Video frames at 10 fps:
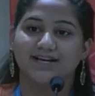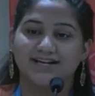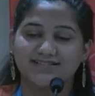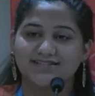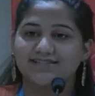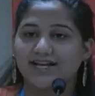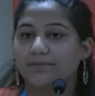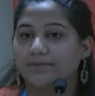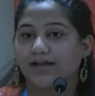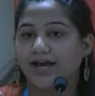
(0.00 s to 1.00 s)
a
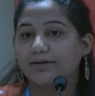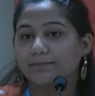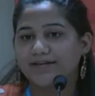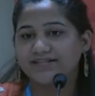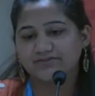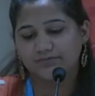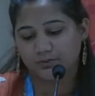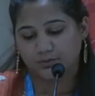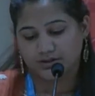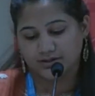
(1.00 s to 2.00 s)
sustainable, and a
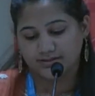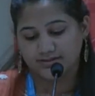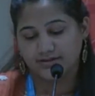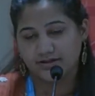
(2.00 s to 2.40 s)
peaceful world.